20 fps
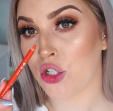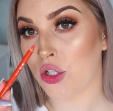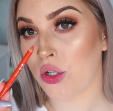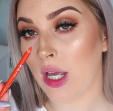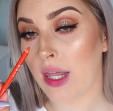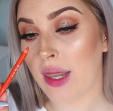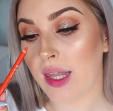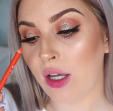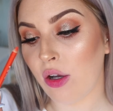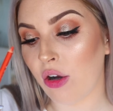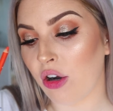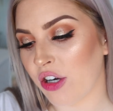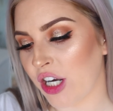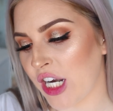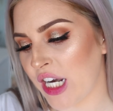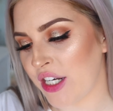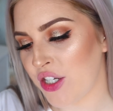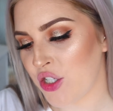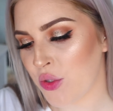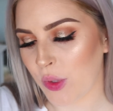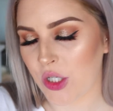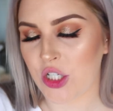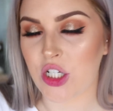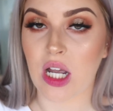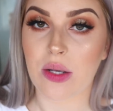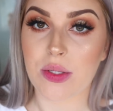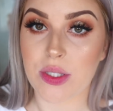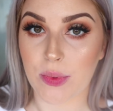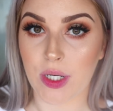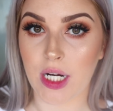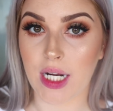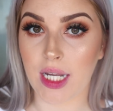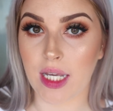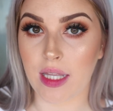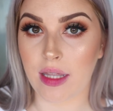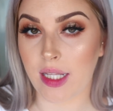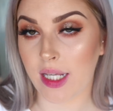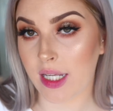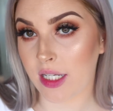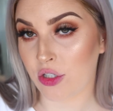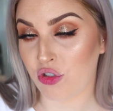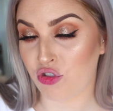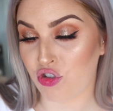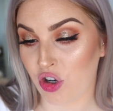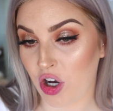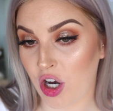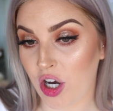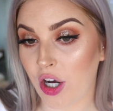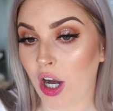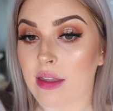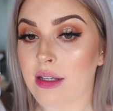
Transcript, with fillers: do the orange, which I was wearing in the intro.